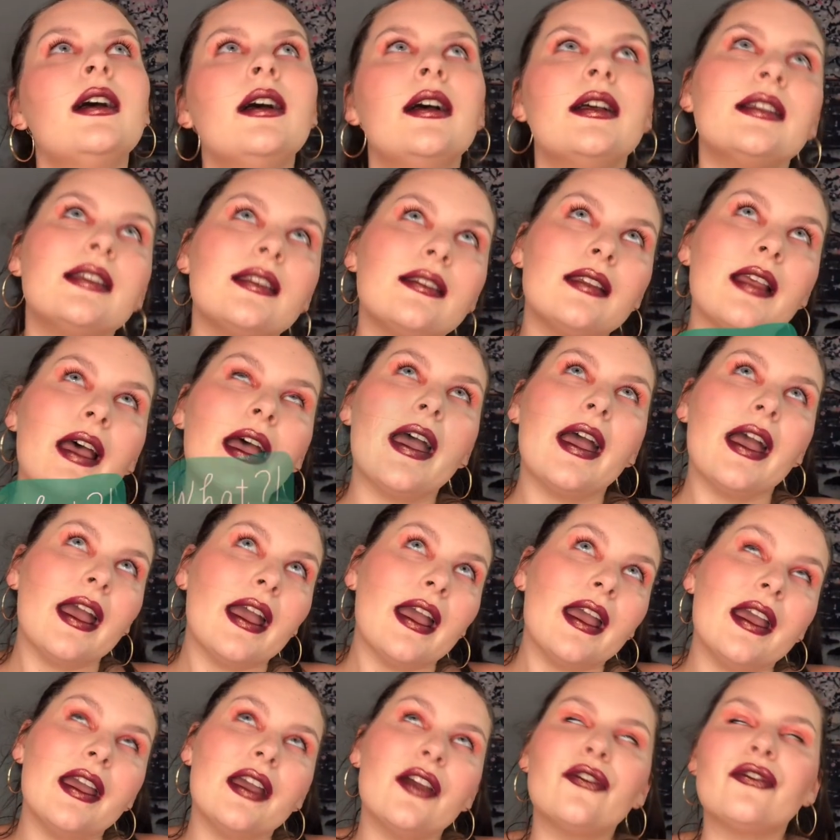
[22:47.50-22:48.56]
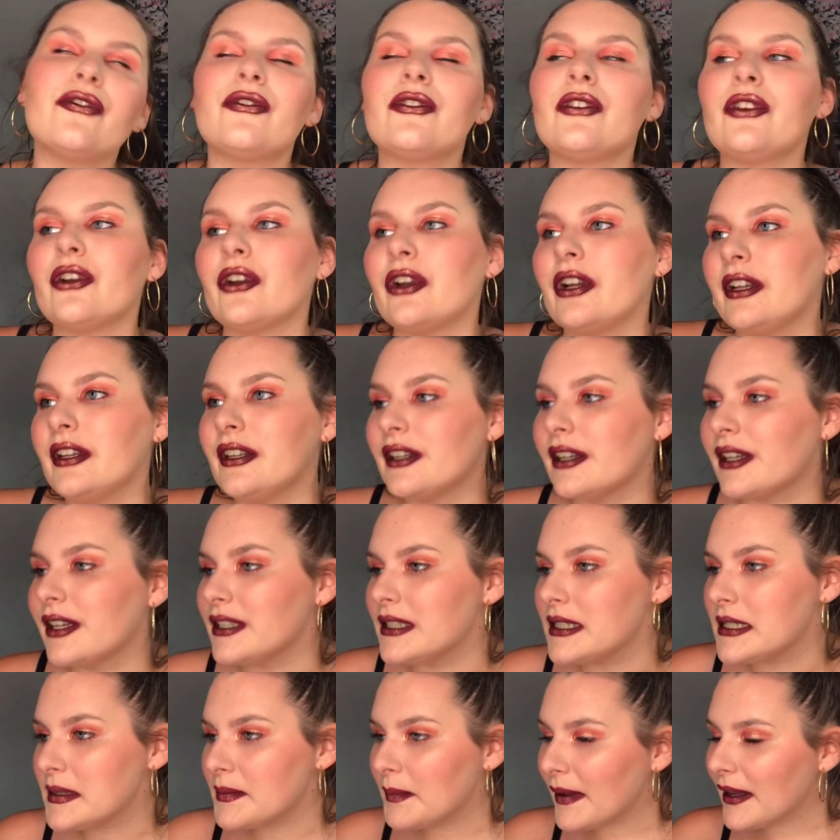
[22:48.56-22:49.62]
say if you're into
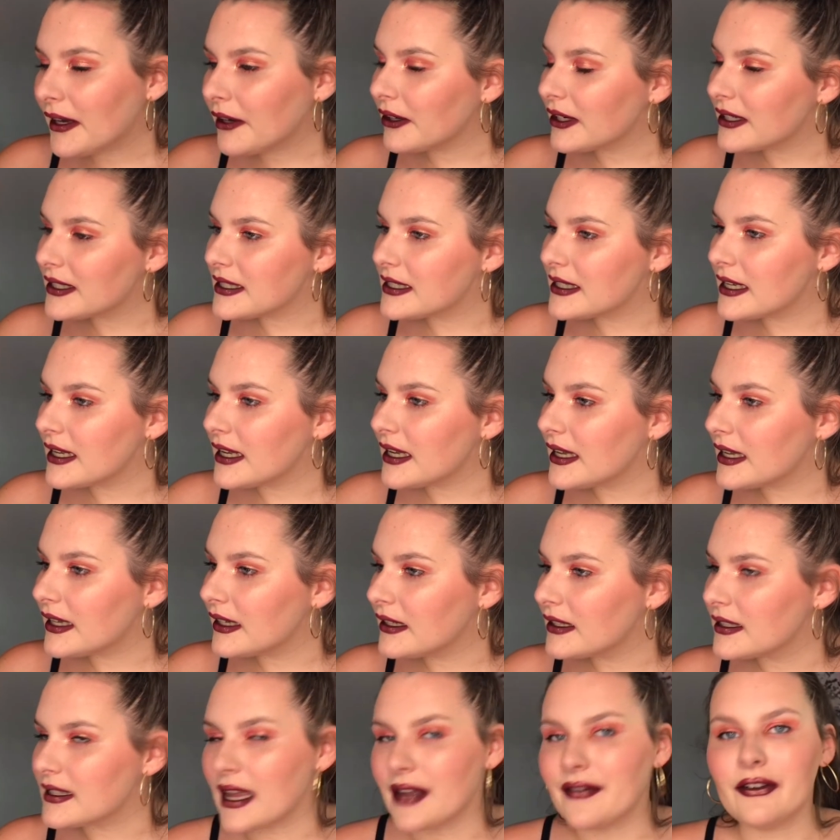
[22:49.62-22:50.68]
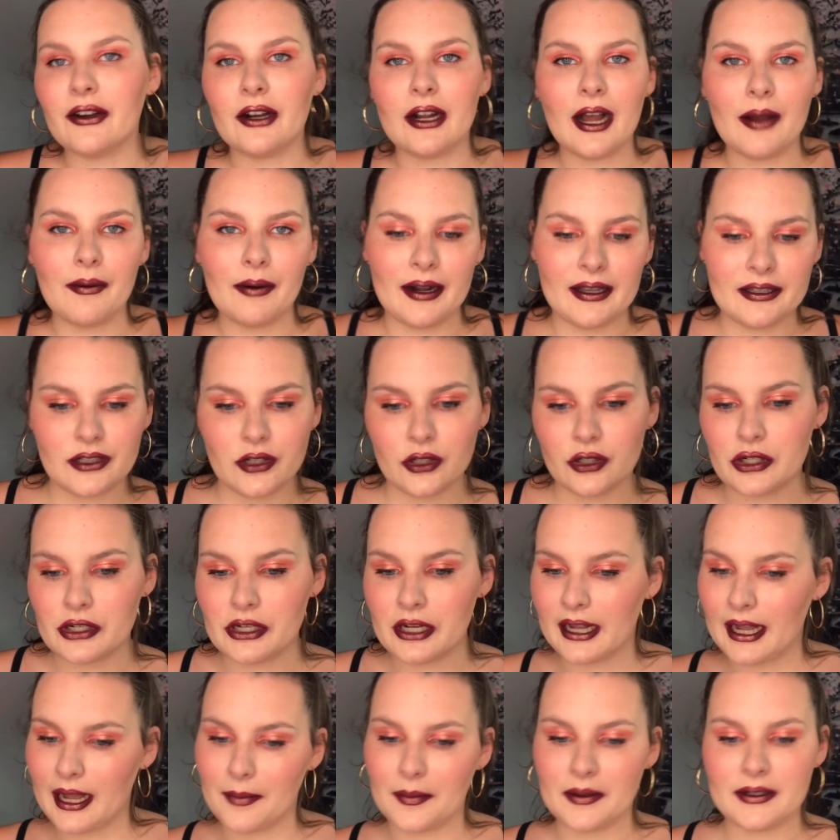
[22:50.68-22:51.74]
conspiracies. I forgot what I told you to
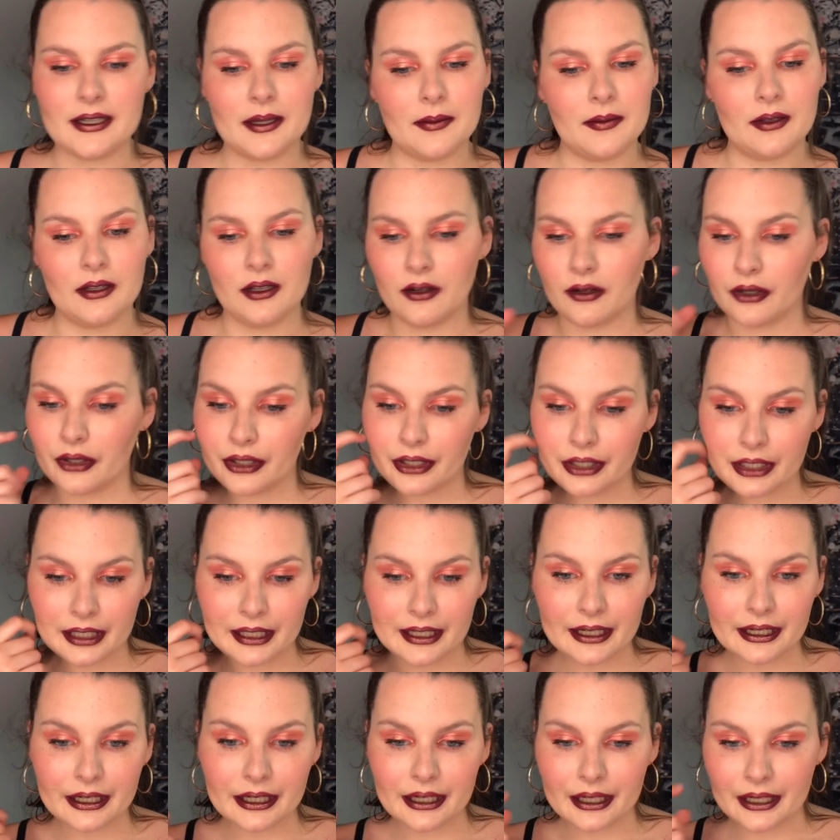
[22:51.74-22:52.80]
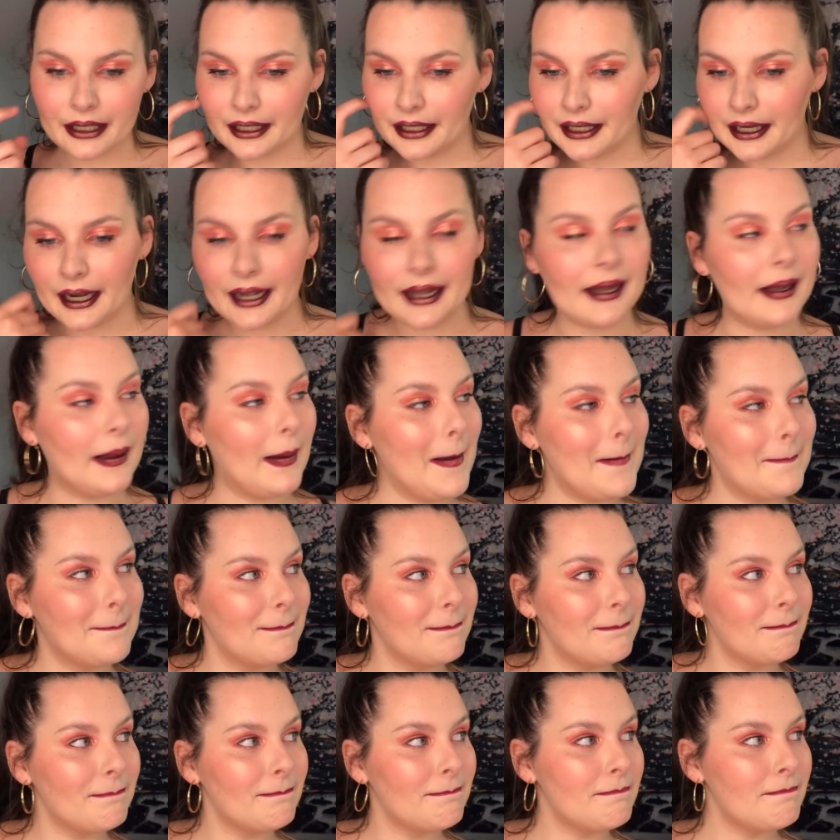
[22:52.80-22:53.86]
comment down below earlier.
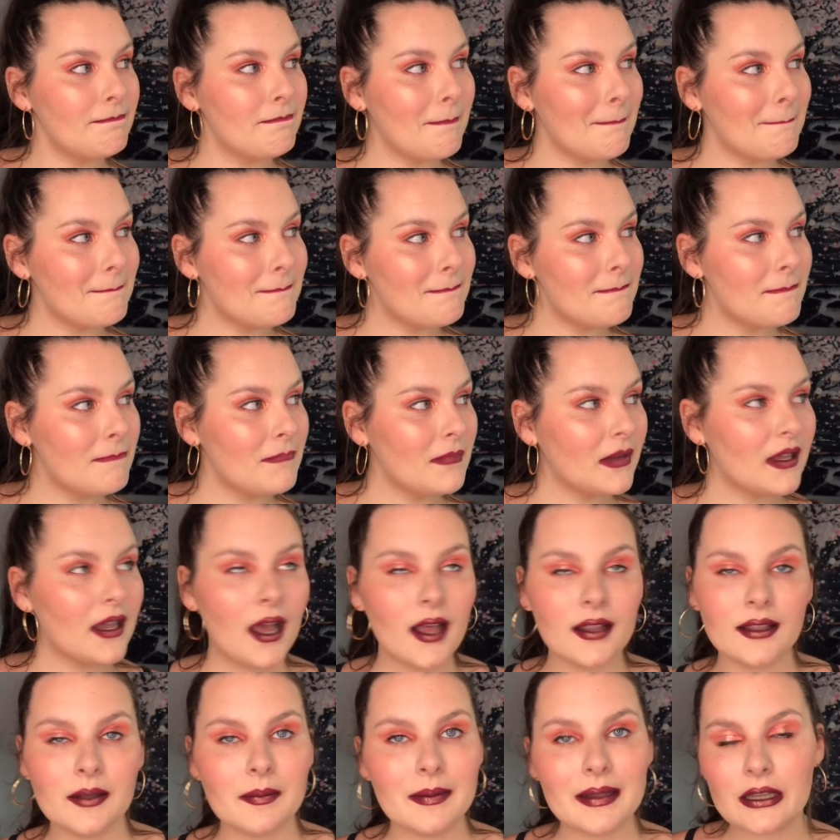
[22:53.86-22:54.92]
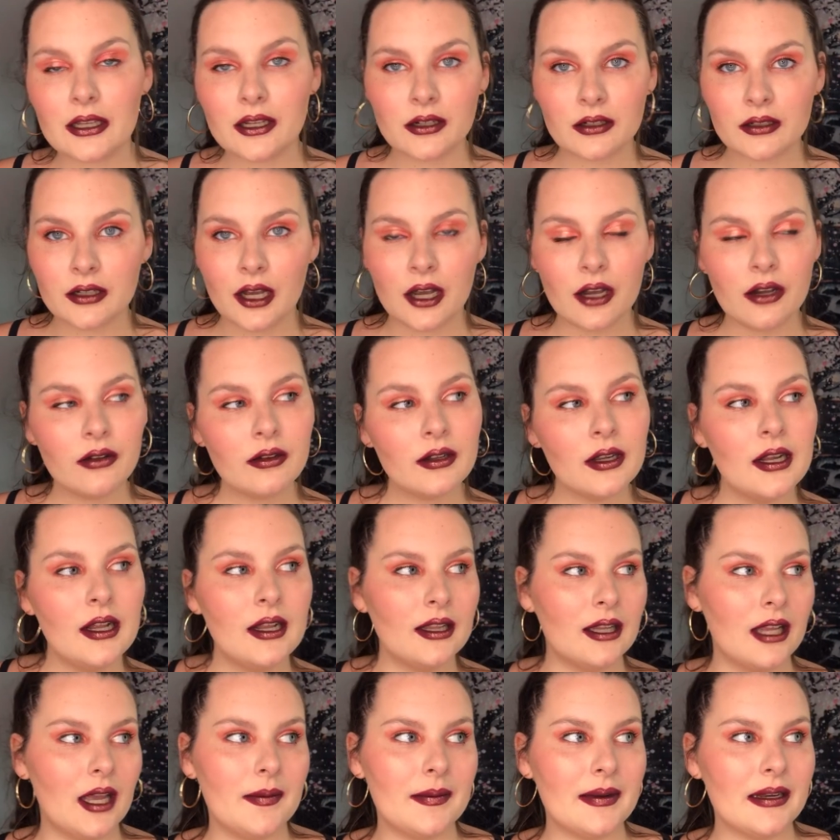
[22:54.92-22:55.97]
Um, yeah, leave me a little note.
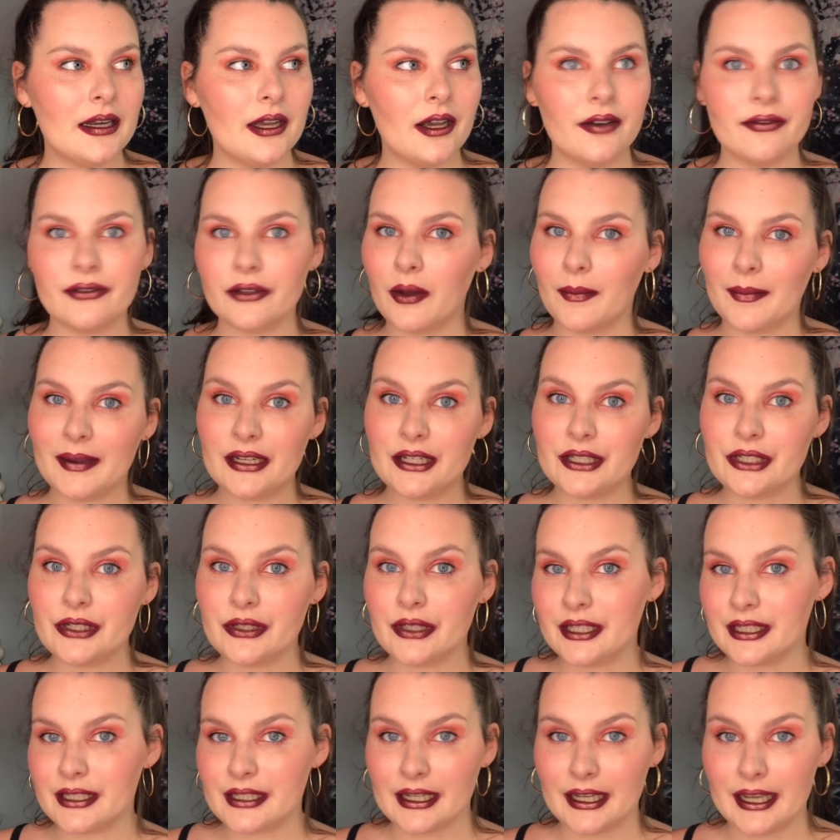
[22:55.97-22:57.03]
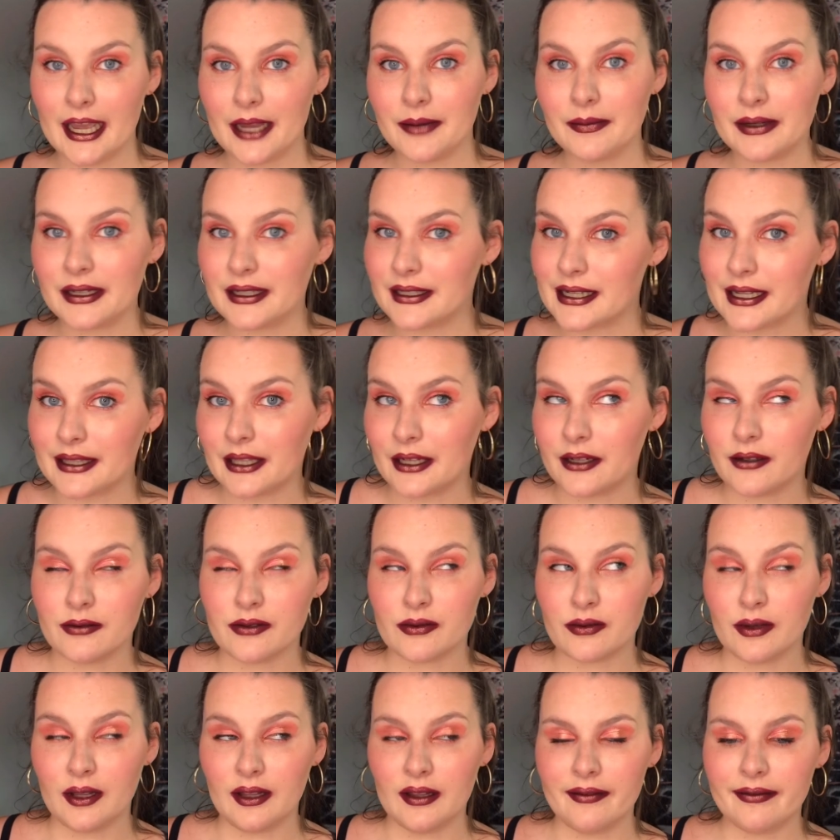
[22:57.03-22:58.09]
Let me know if you want me to do this again because I thought it was
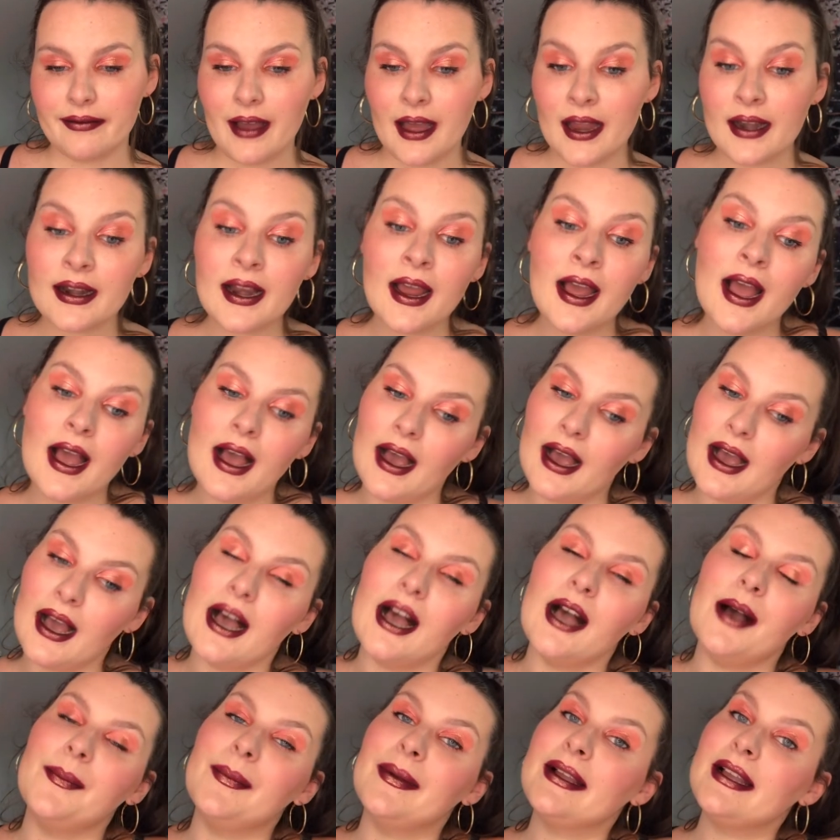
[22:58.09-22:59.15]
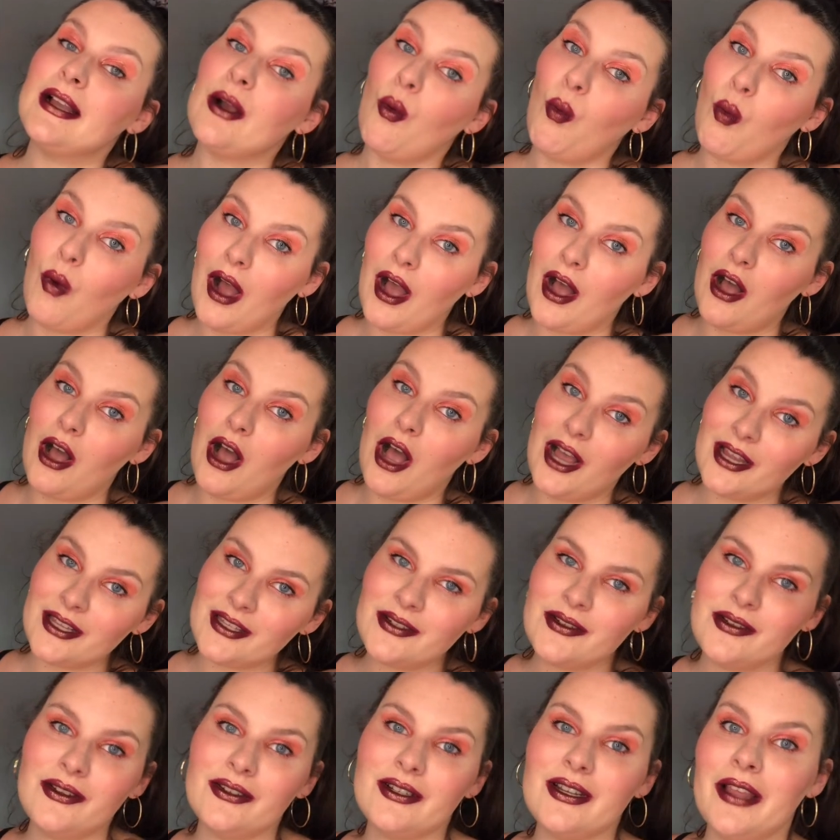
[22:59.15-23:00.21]
really fun. Um, while
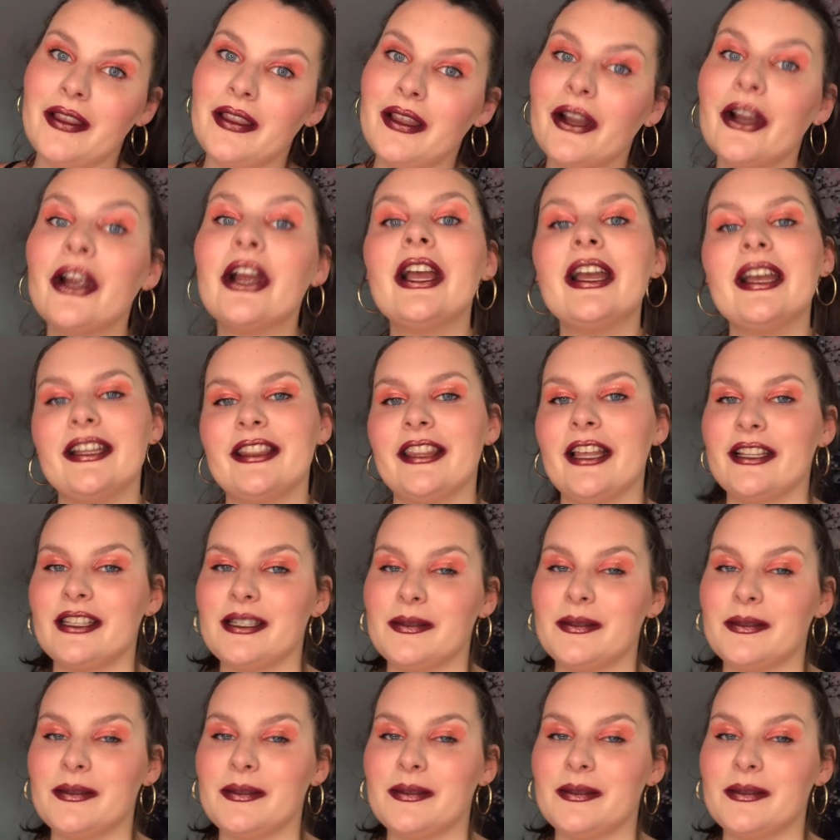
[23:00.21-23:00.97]
also you're down there, hit that